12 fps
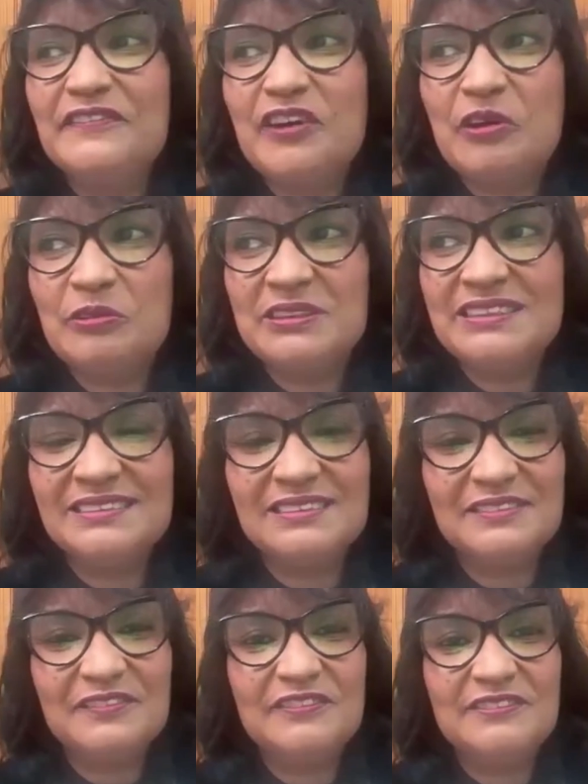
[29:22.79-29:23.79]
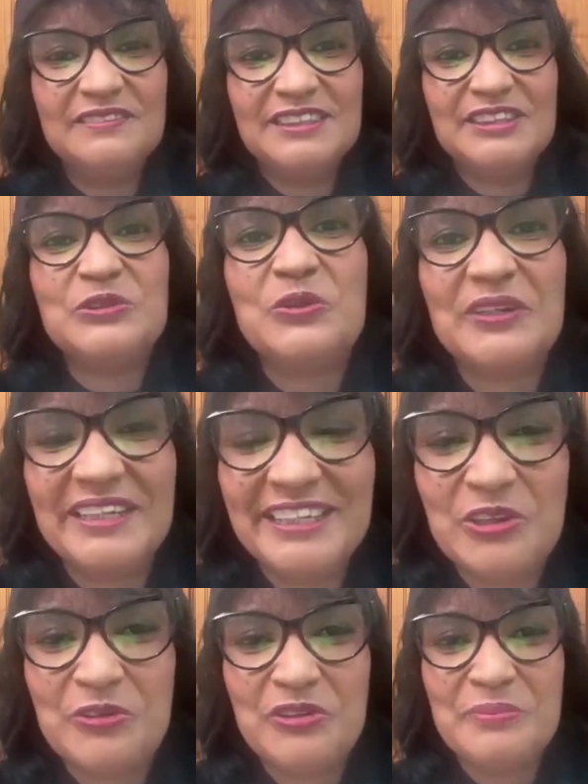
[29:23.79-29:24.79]
forward to stalking your
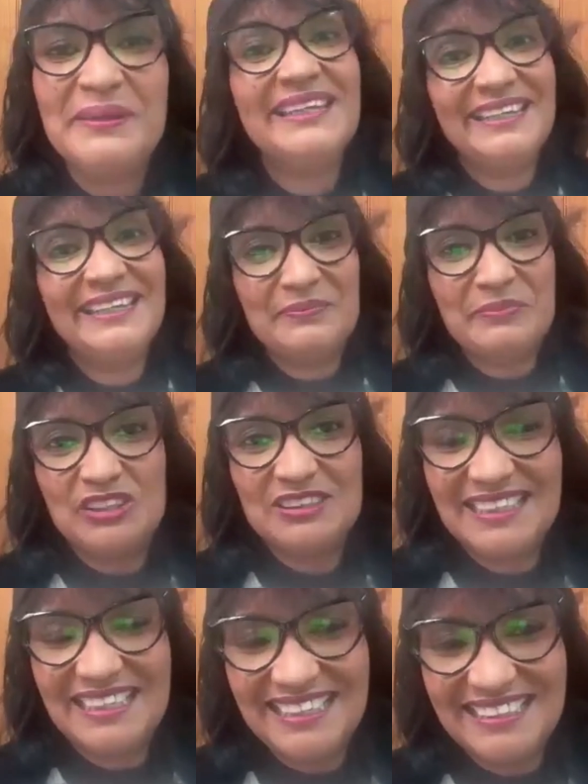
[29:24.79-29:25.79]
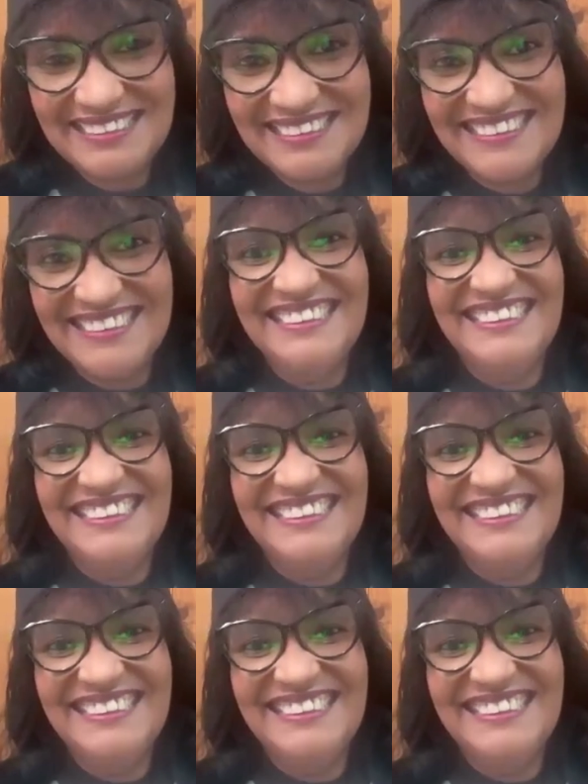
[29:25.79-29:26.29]
remaining podcast.